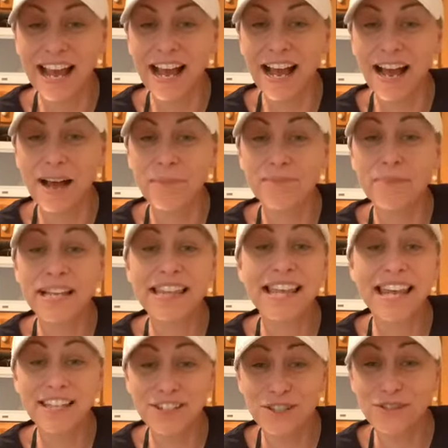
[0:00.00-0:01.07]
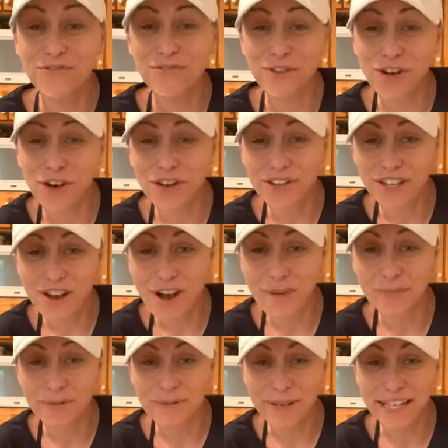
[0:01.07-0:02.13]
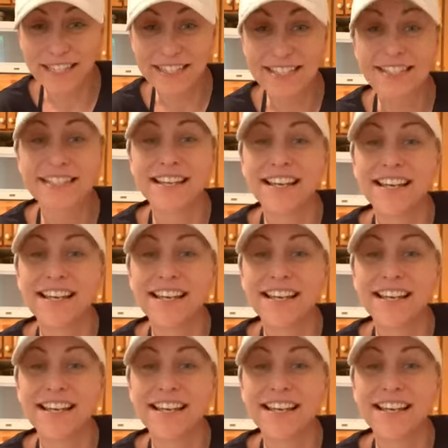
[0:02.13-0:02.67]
But thank you for all the compliments.